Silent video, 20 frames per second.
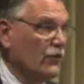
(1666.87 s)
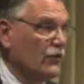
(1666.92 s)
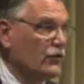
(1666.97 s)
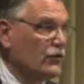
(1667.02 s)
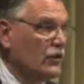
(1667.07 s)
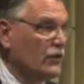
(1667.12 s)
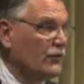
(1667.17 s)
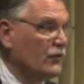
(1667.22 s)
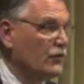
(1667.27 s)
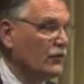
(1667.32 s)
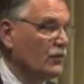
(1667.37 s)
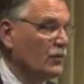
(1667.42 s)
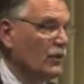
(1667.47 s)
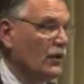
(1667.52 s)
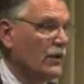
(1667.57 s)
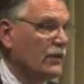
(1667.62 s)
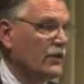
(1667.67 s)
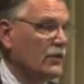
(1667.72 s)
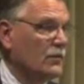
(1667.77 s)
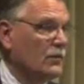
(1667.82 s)
those of you who've
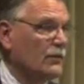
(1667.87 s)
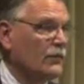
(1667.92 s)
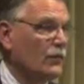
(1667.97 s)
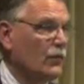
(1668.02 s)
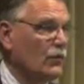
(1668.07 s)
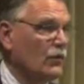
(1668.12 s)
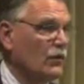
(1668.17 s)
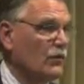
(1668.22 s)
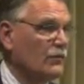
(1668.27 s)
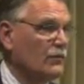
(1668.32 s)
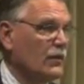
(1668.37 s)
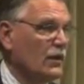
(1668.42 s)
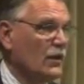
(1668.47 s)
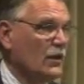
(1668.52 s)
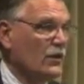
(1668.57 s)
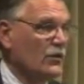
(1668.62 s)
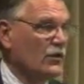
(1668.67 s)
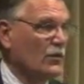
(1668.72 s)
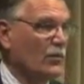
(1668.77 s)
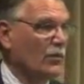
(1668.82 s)
played there before.
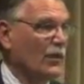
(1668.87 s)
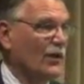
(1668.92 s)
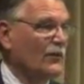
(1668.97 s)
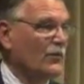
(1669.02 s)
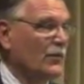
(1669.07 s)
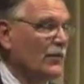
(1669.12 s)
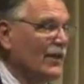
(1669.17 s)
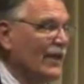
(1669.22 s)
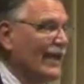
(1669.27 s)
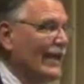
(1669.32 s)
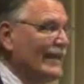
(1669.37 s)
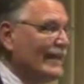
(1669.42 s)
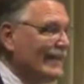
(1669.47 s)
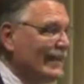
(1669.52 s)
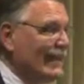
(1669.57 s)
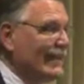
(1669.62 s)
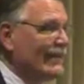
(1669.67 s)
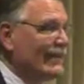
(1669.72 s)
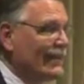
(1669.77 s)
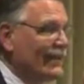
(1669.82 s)
You play from the
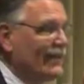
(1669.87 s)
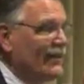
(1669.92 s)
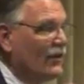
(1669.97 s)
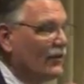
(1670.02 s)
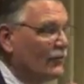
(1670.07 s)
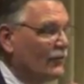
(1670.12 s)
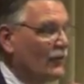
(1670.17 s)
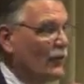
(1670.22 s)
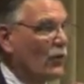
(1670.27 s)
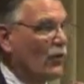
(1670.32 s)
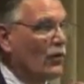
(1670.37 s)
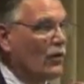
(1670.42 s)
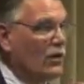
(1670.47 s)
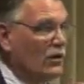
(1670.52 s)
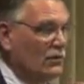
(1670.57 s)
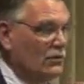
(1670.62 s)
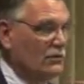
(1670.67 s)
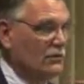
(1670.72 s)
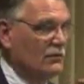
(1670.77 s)
18th tee on four.